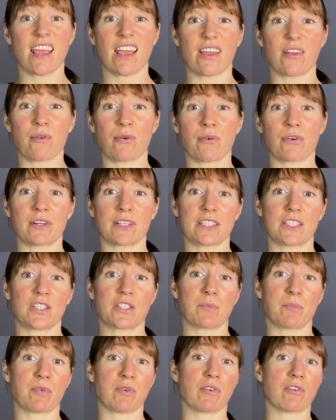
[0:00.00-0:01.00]
in order
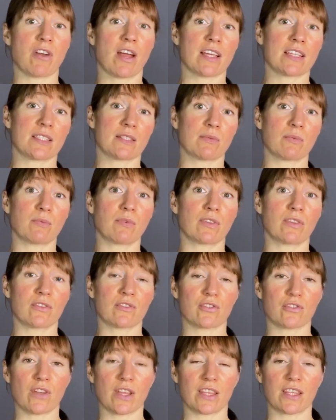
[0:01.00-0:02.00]
to progress with
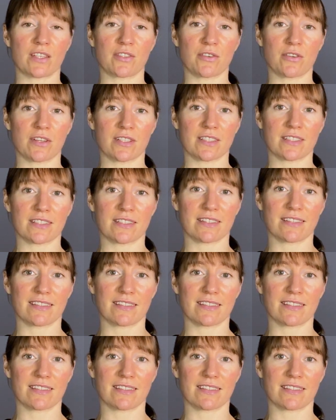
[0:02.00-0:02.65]
your strength endurance.